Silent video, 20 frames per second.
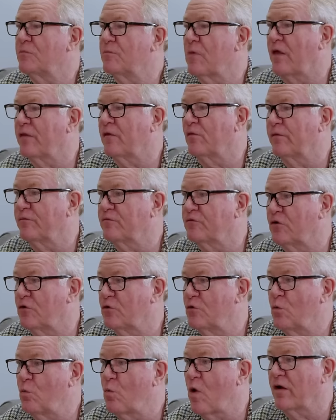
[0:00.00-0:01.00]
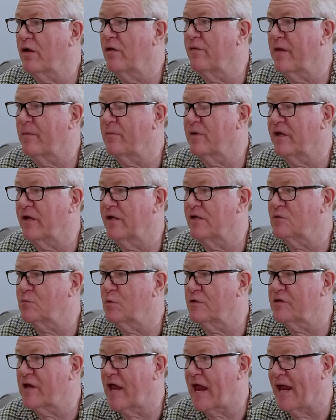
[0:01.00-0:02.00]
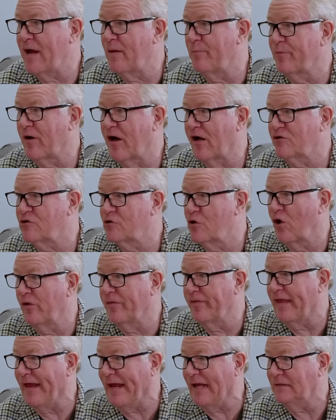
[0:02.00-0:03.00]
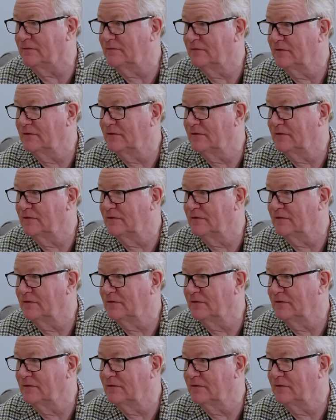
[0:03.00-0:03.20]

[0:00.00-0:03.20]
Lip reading: a mother of two. One of them kids was airbrushed on there.